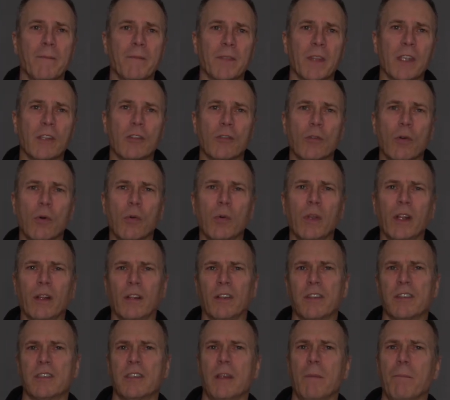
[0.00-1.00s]
These are all
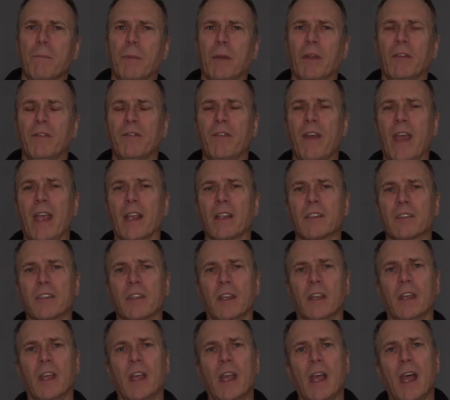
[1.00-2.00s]
little simple effects
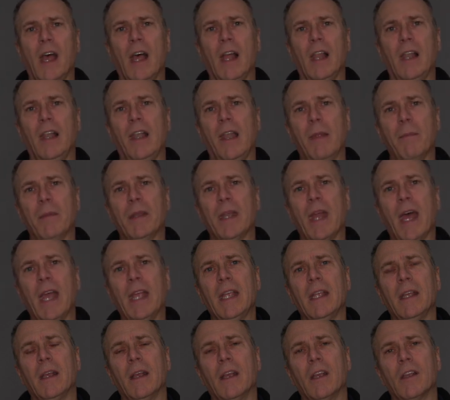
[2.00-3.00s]
that
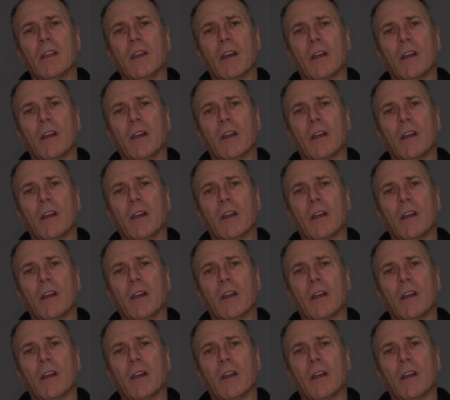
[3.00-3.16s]
eliminate